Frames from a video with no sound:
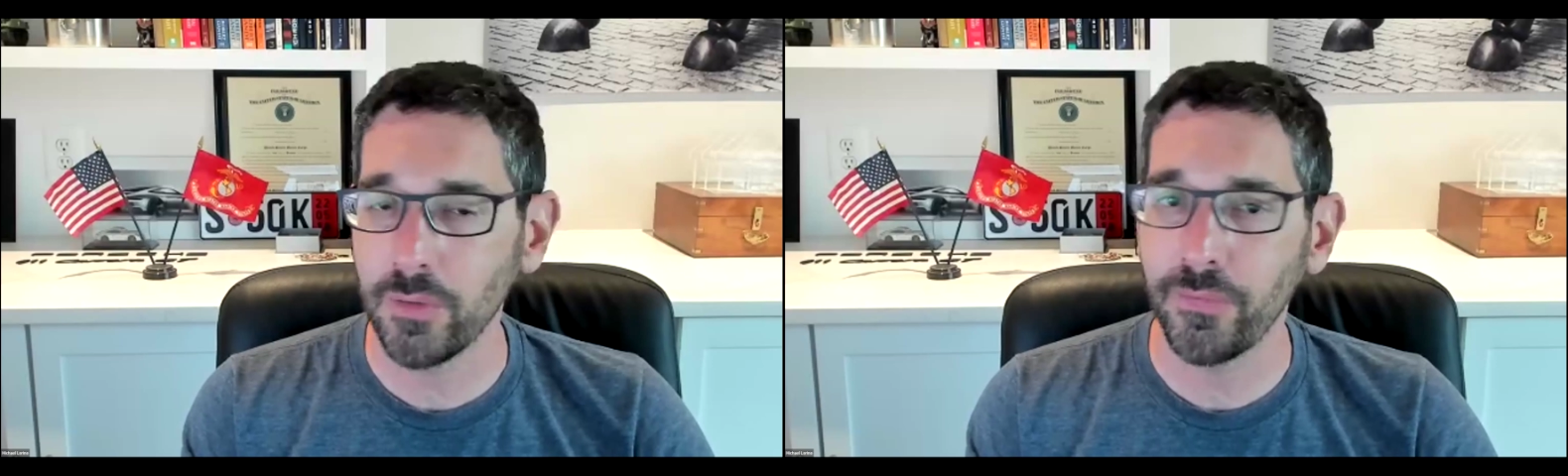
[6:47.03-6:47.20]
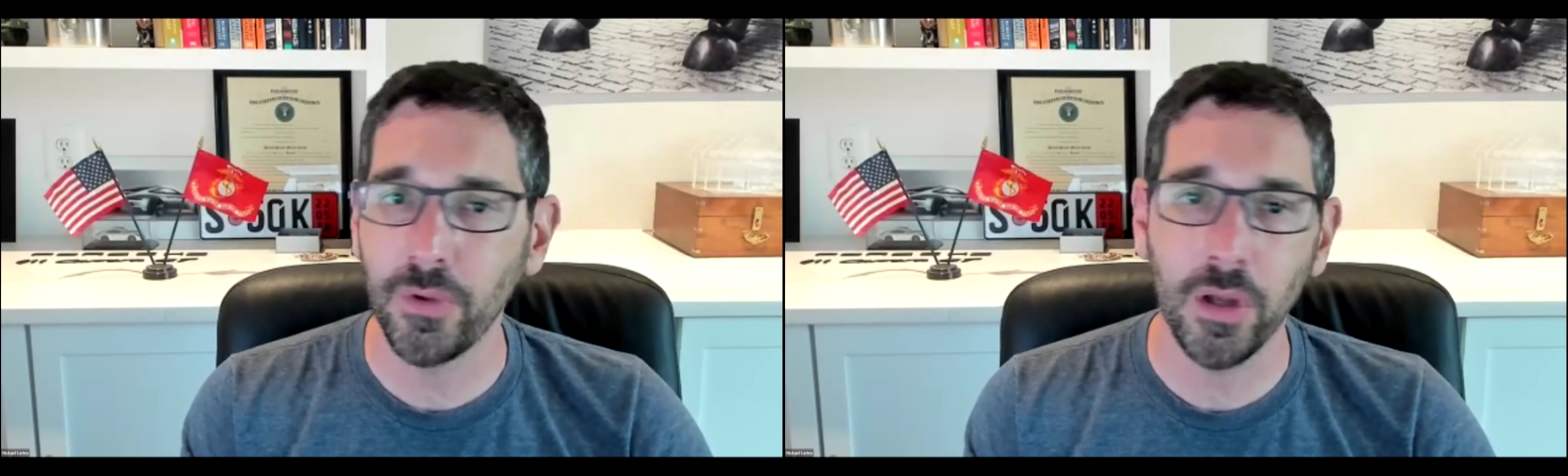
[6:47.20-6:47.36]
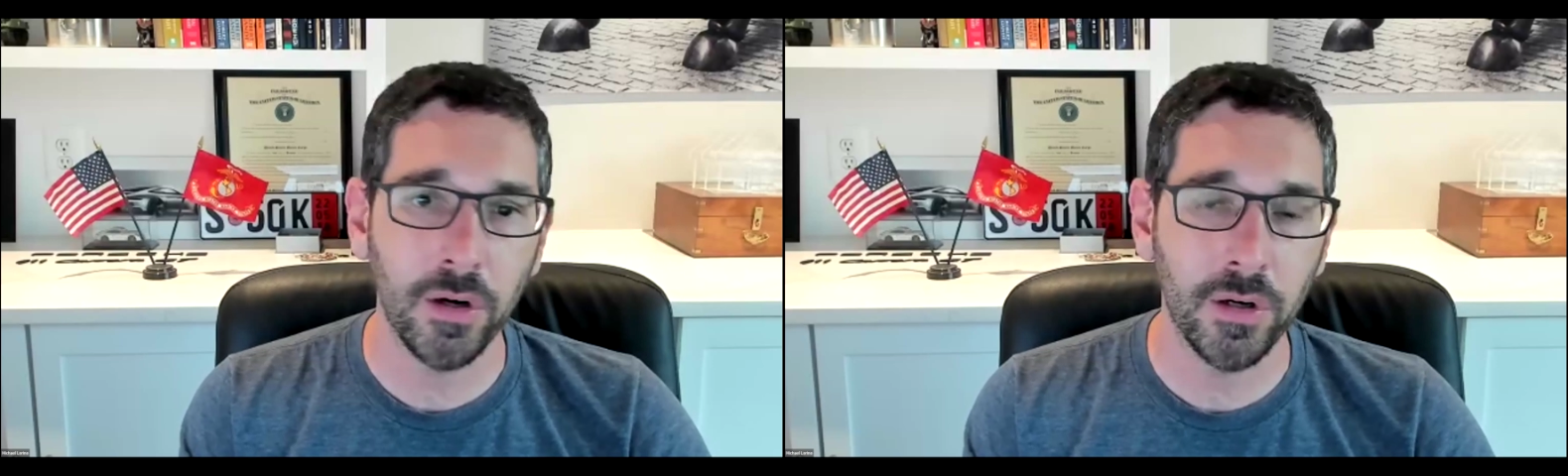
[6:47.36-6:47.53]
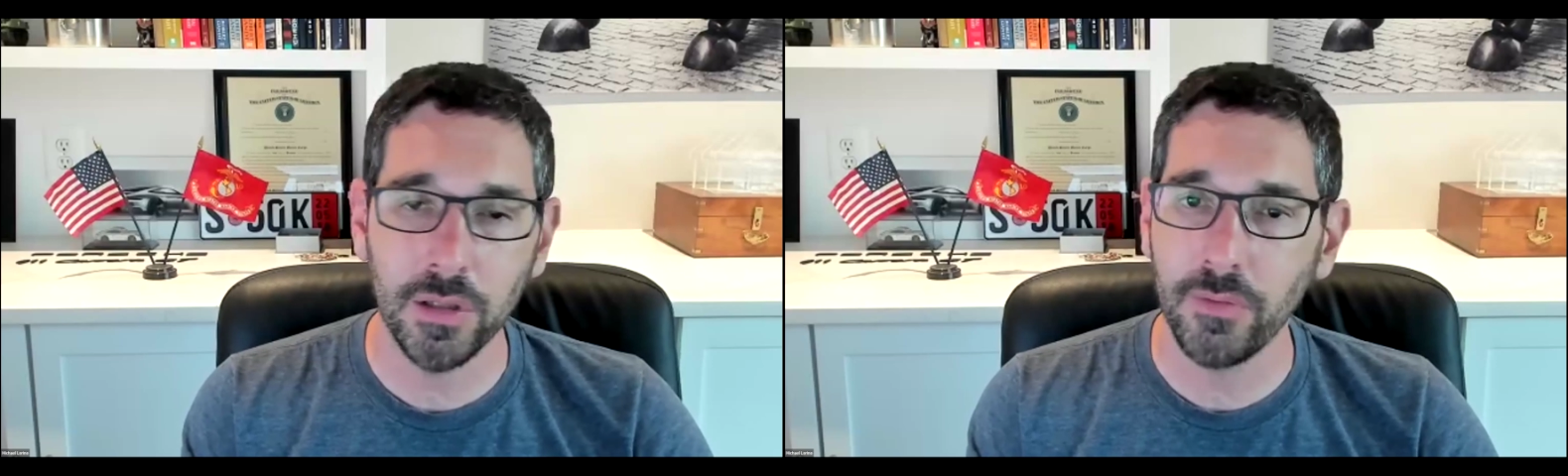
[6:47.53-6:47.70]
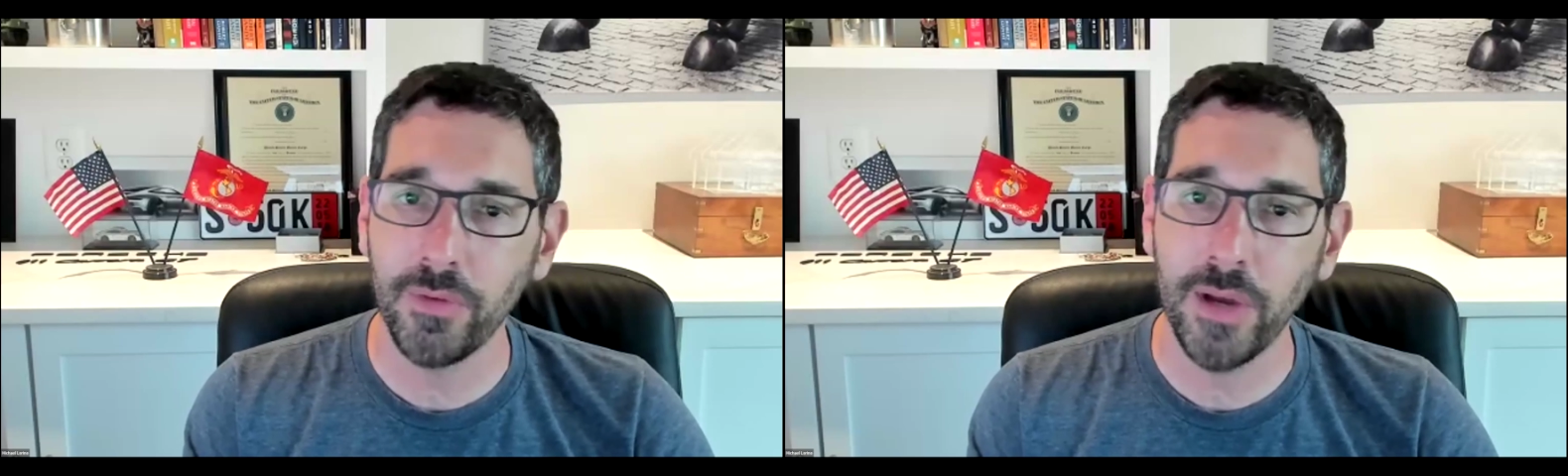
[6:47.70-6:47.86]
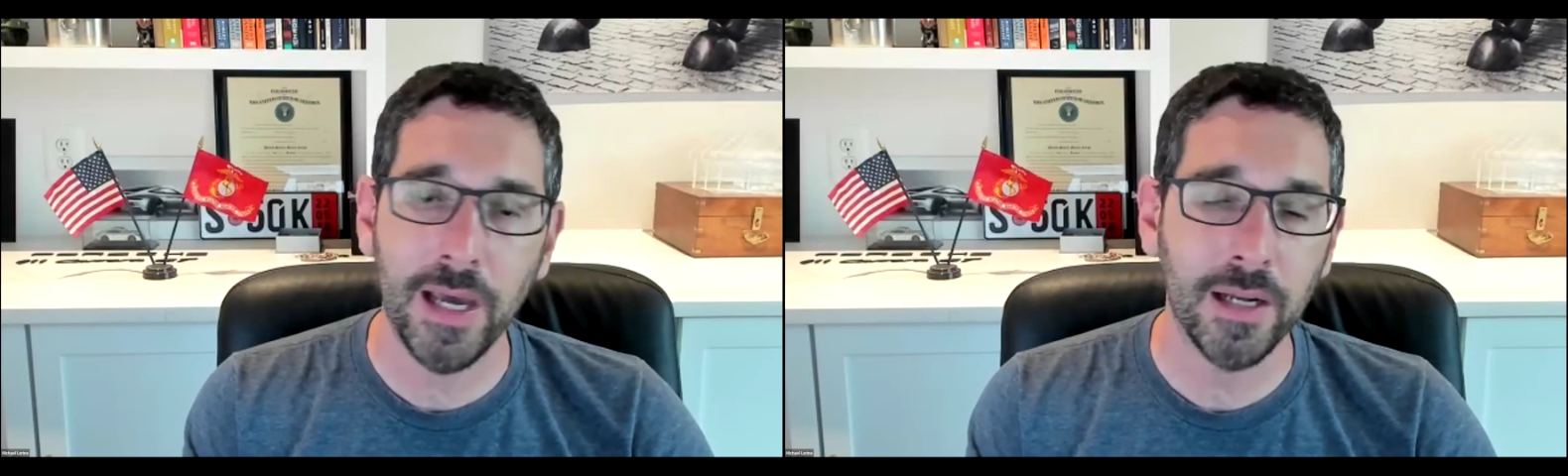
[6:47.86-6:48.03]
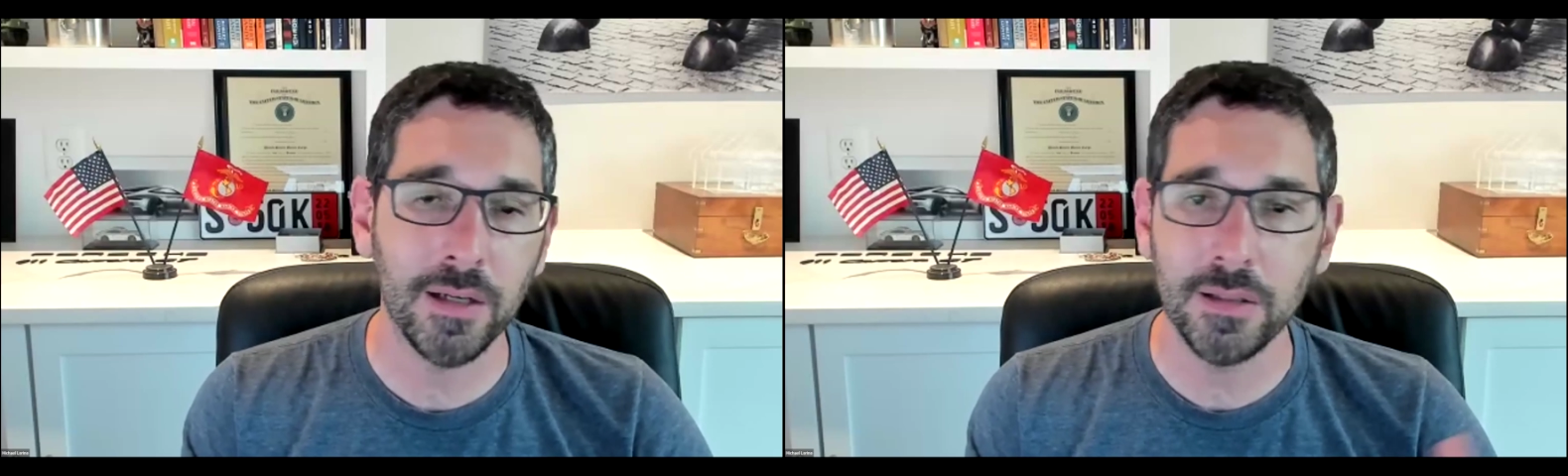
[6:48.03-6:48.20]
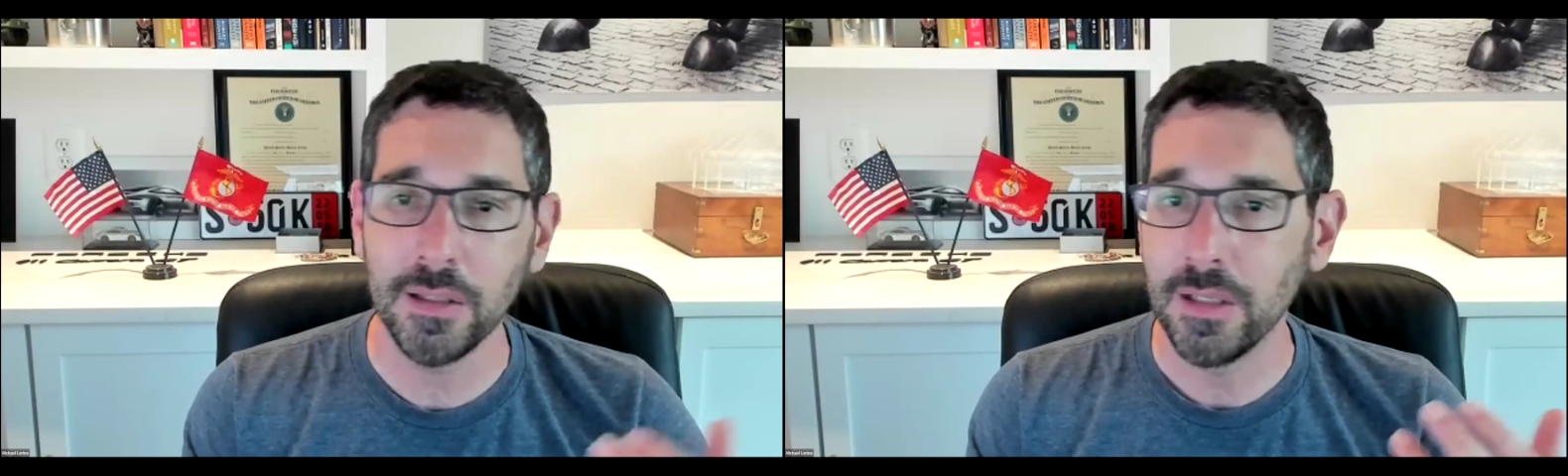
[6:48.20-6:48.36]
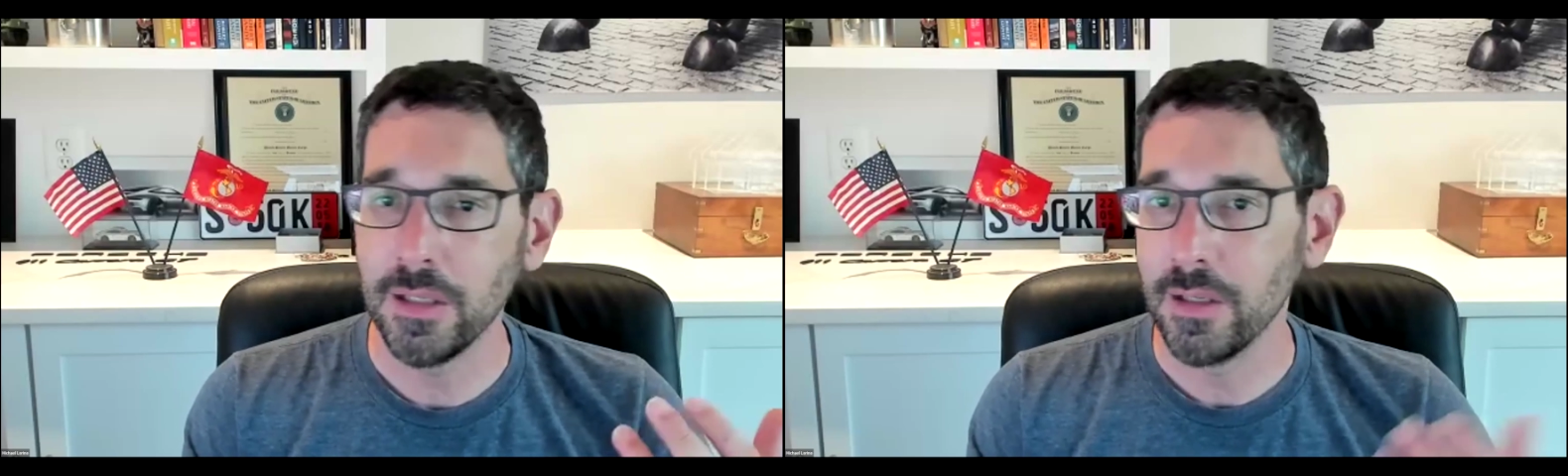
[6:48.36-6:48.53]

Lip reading: Florida, Nevada.